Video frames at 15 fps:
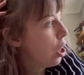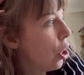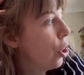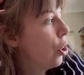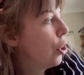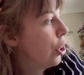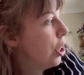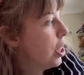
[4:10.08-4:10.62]

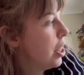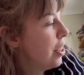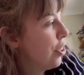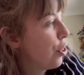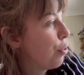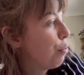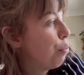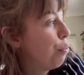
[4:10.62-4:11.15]

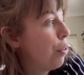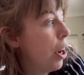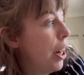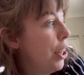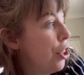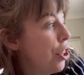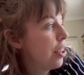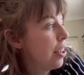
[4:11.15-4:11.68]
Goodness
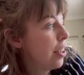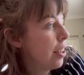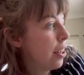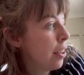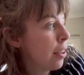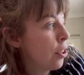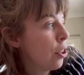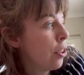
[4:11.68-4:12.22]
gracious, is
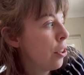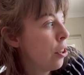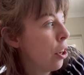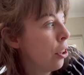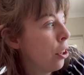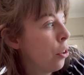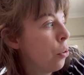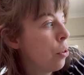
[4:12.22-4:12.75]
this just
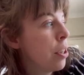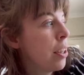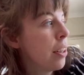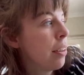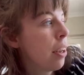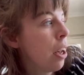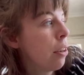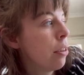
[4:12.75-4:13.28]
not the
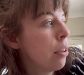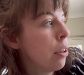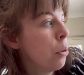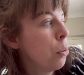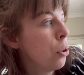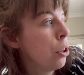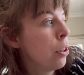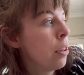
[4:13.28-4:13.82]
noisiest house in the world